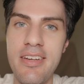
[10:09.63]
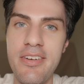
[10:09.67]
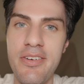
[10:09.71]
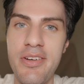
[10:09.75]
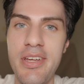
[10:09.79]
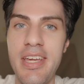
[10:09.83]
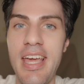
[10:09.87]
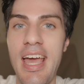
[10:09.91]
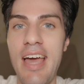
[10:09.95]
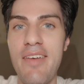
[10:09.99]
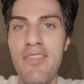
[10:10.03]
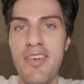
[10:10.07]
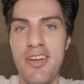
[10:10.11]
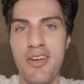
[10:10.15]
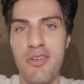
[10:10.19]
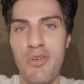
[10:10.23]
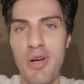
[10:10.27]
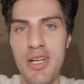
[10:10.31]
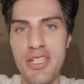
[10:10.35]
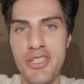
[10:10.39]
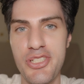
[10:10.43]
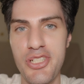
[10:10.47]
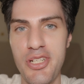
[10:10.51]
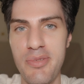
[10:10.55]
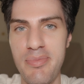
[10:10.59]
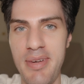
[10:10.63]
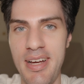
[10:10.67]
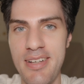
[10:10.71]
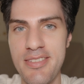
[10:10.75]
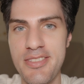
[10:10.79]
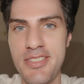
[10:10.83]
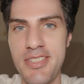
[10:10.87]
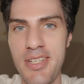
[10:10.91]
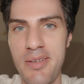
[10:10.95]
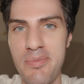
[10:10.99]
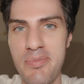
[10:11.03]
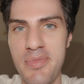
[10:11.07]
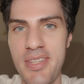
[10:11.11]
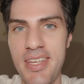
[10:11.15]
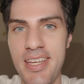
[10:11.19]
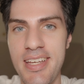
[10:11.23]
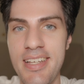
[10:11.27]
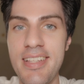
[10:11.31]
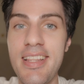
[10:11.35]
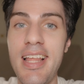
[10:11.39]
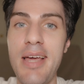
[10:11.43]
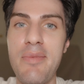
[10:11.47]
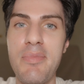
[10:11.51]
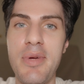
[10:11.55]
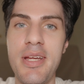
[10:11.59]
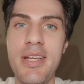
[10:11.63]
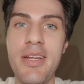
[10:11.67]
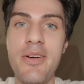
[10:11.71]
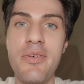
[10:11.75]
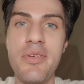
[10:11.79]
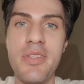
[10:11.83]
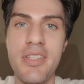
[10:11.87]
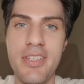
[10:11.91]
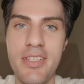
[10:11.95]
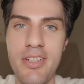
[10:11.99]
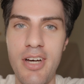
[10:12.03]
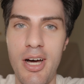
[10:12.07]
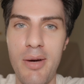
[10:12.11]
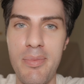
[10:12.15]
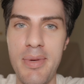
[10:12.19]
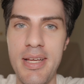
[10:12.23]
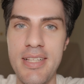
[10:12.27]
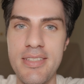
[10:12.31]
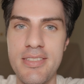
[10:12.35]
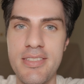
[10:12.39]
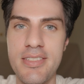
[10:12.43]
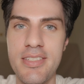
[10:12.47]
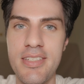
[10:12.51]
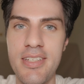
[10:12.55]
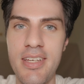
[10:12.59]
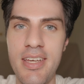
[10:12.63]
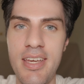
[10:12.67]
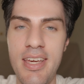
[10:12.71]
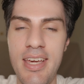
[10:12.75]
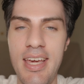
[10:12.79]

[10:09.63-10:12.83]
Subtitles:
or you have a question about something, let me know in the comments,